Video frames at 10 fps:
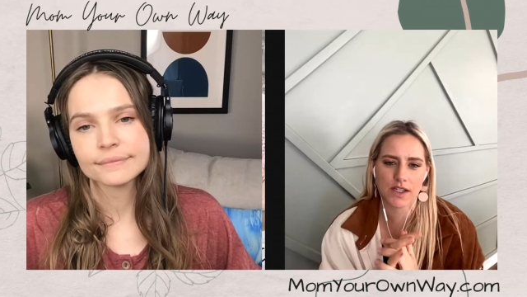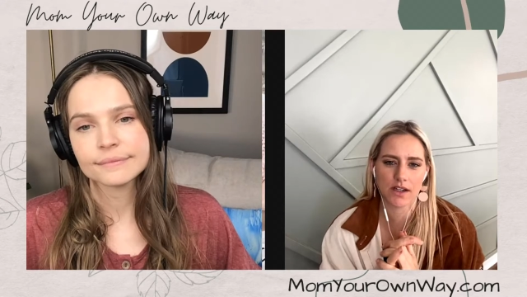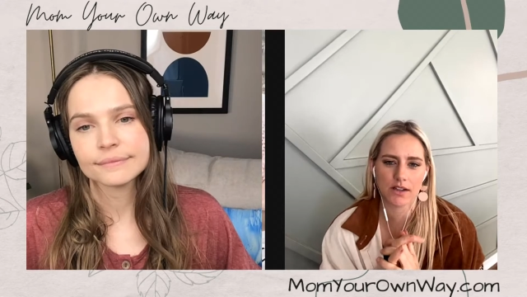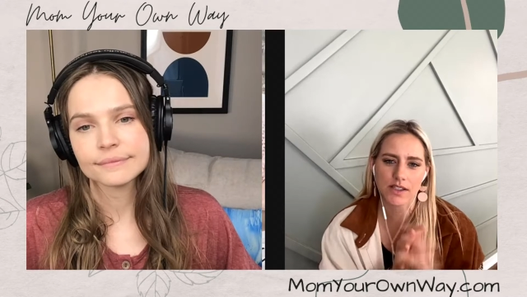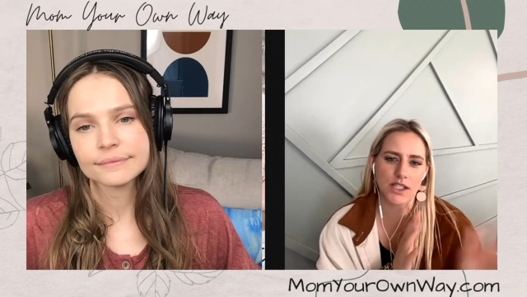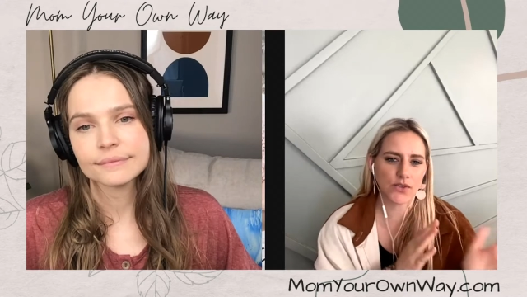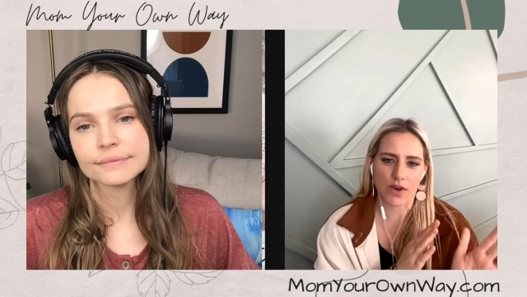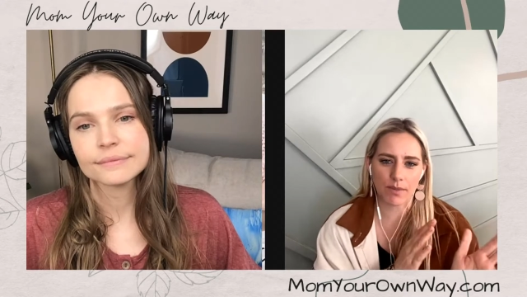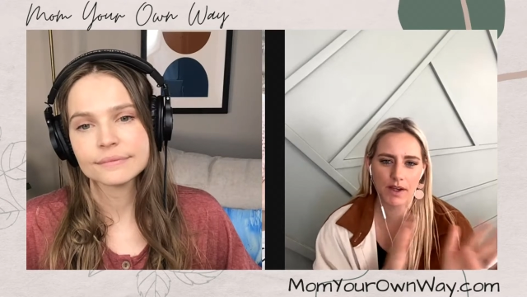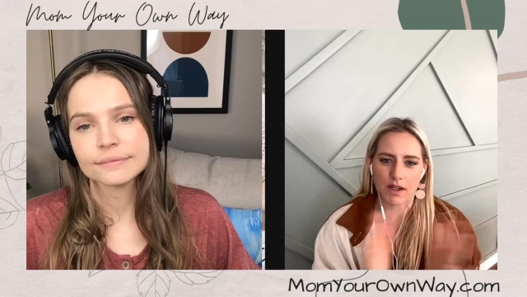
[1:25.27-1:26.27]
Speaker 1: years. He's
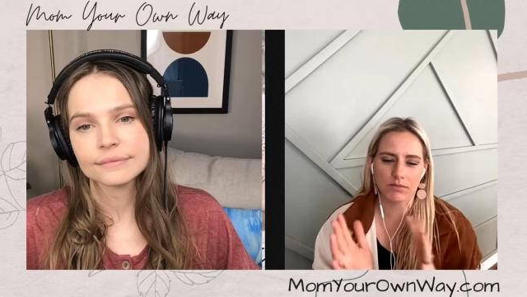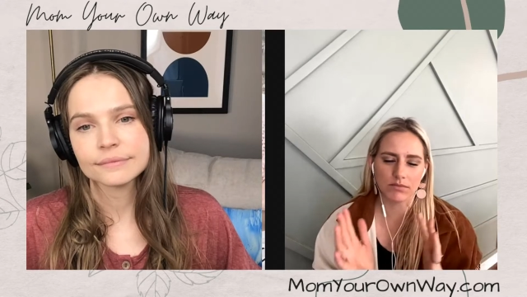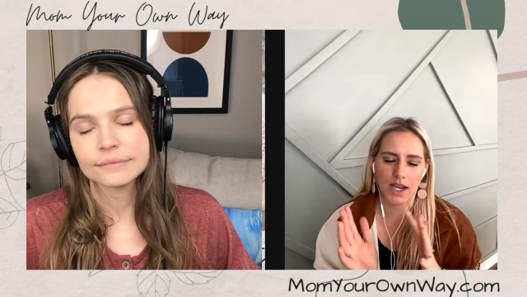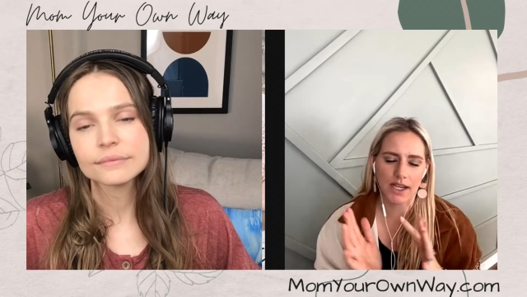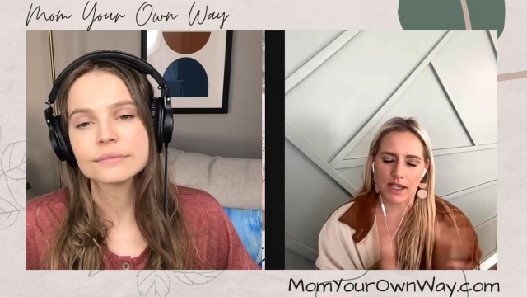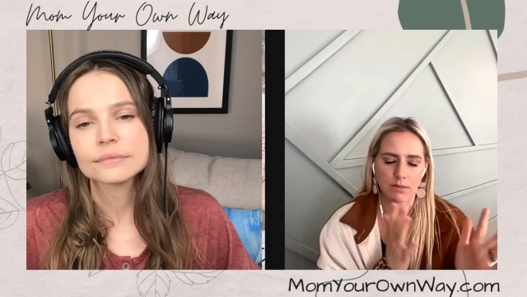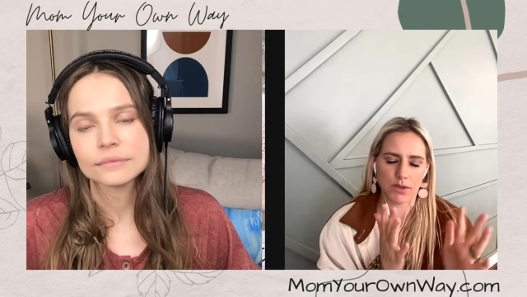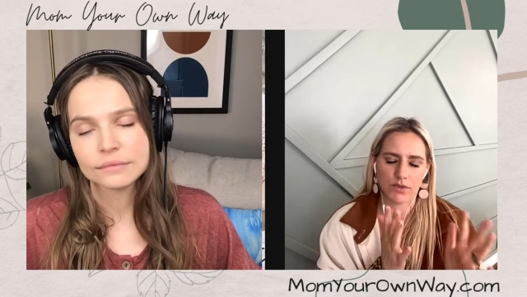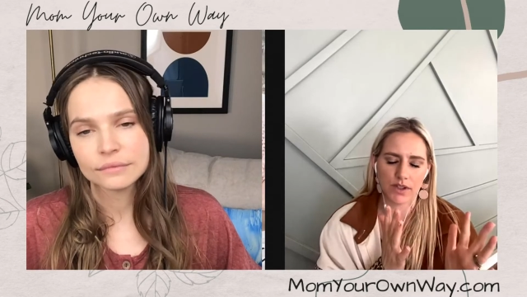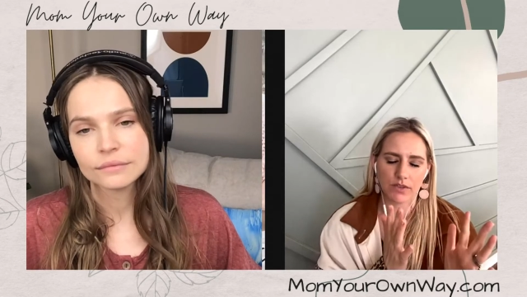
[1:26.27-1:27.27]
from there. I had
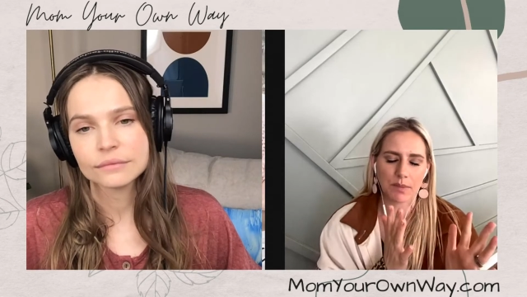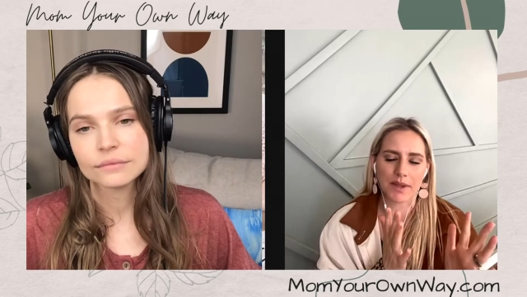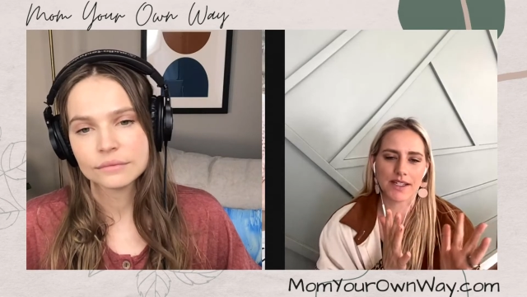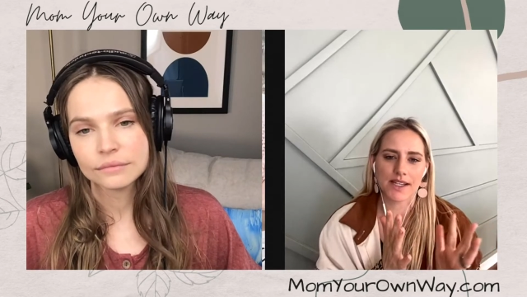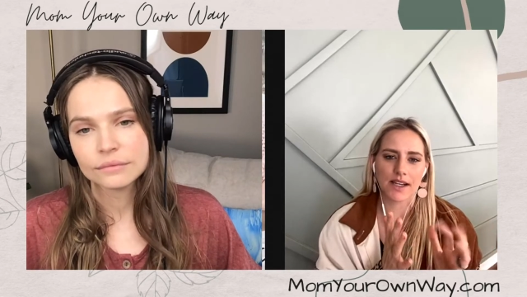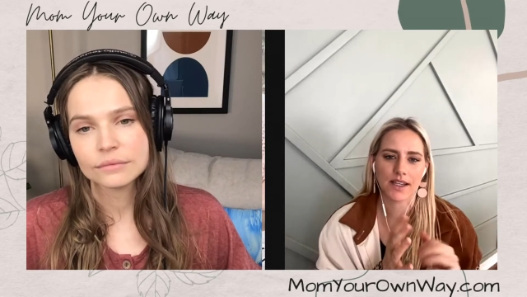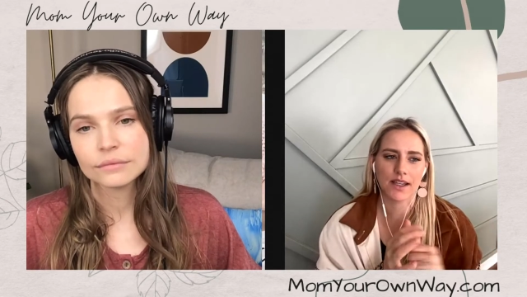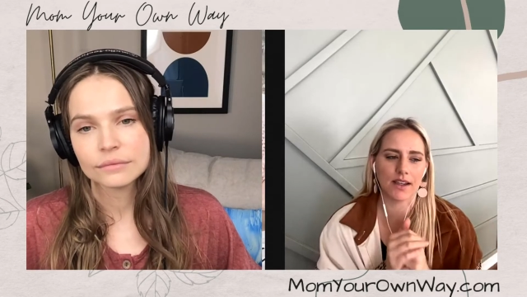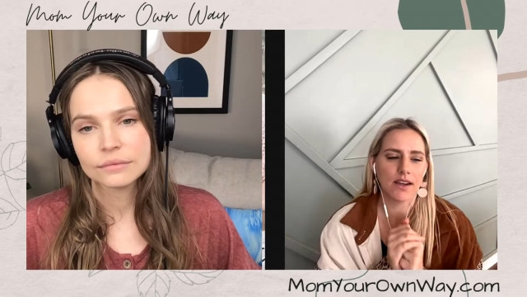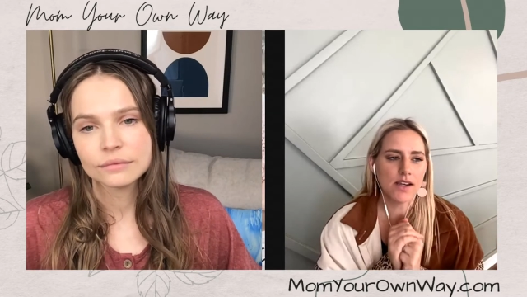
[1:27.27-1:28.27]
moved there from
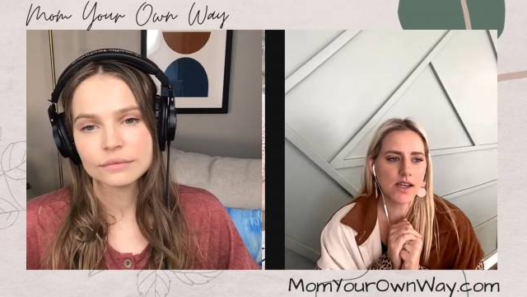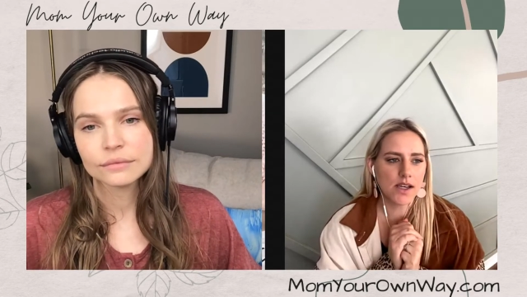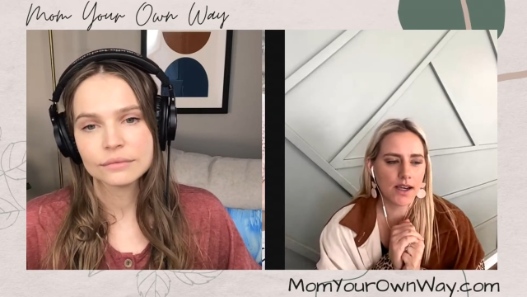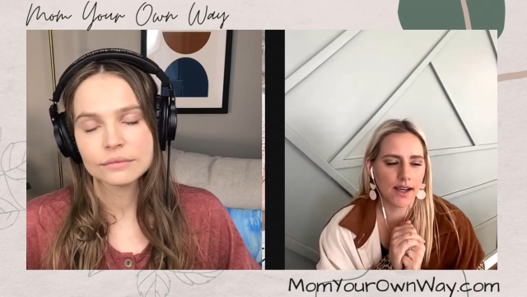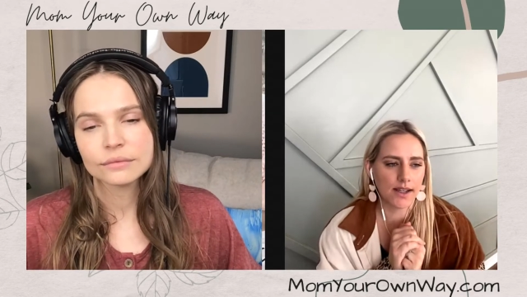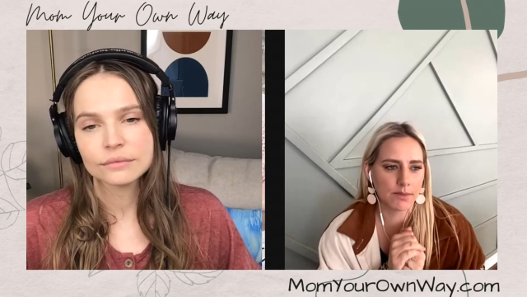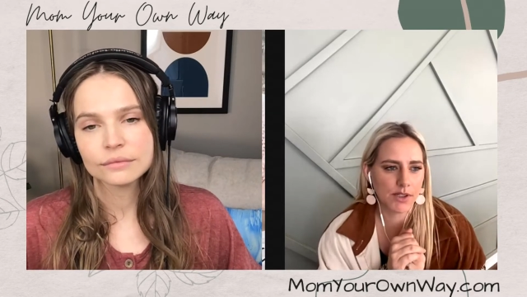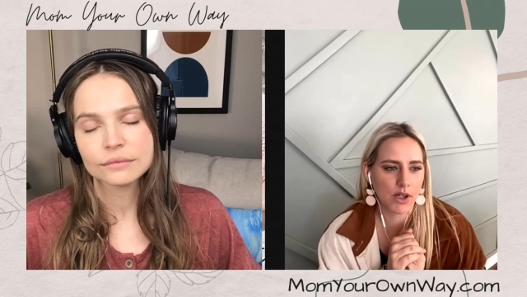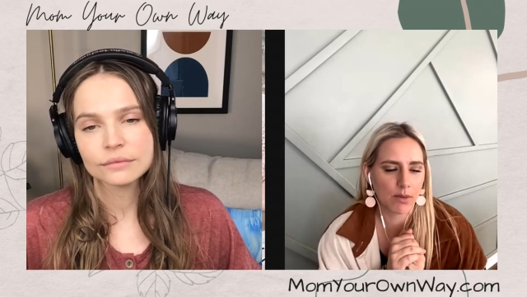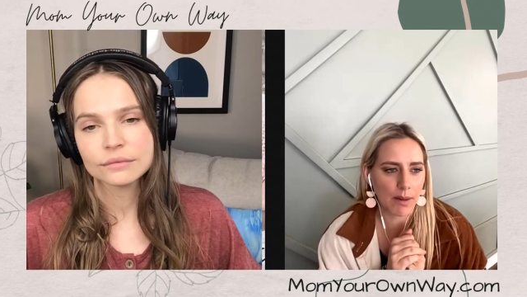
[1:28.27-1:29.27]
Kentucky. Um, to
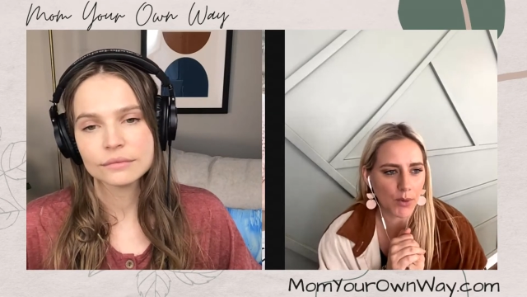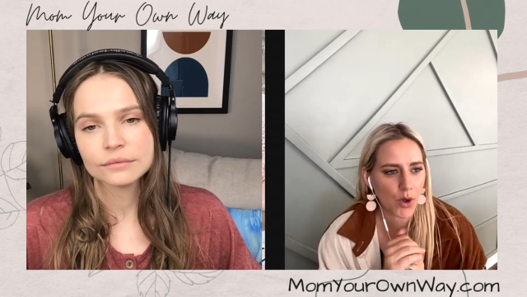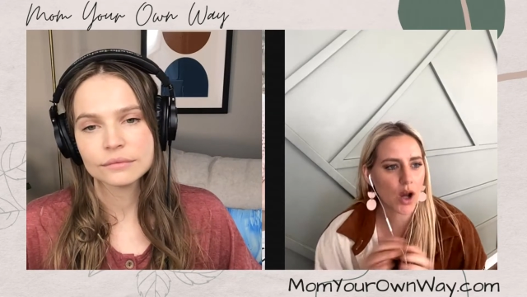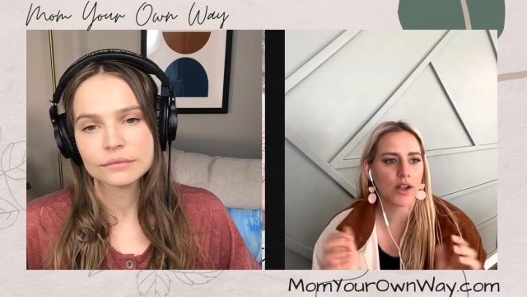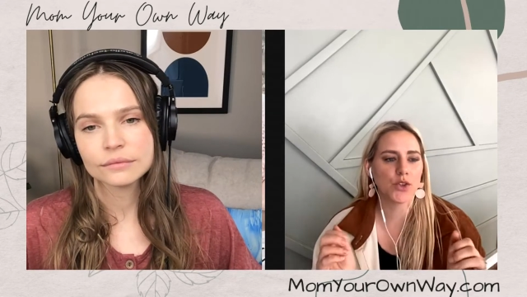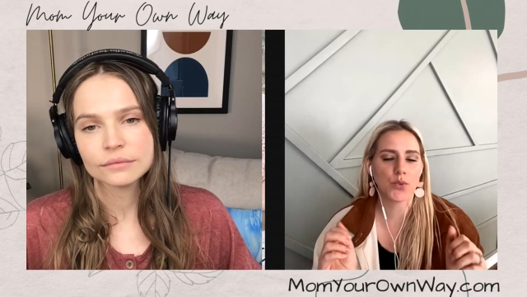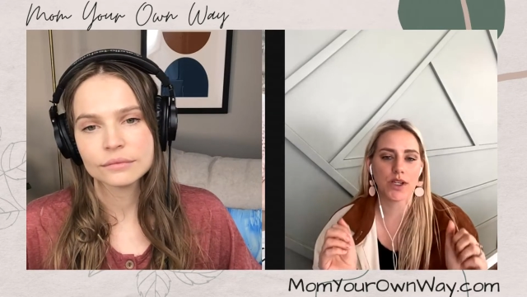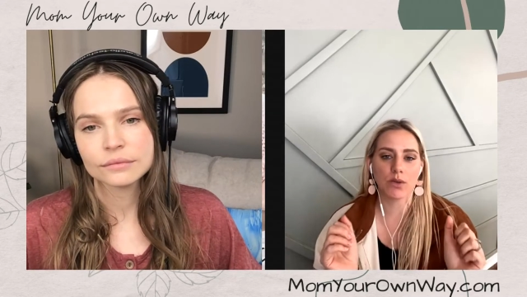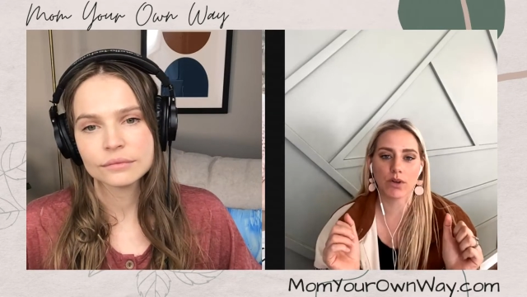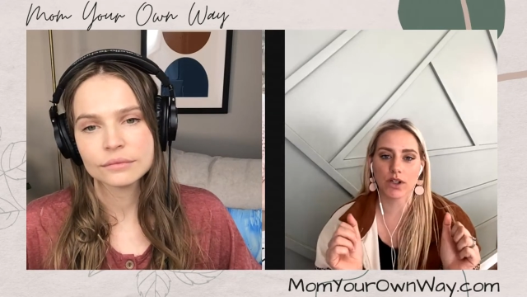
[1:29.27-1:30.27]
go to Bible college.
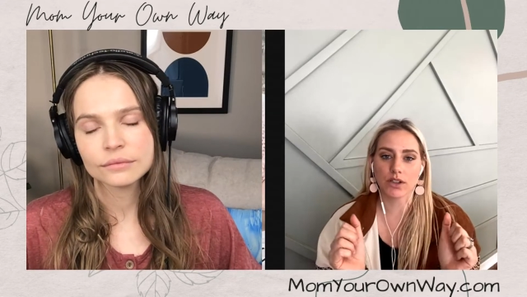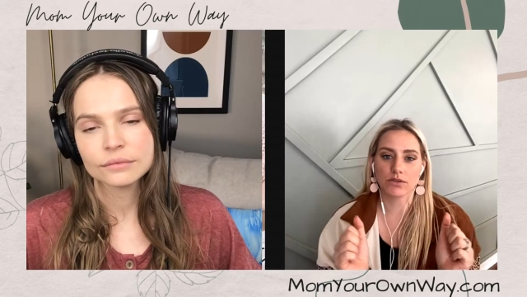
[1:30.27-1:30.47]
We were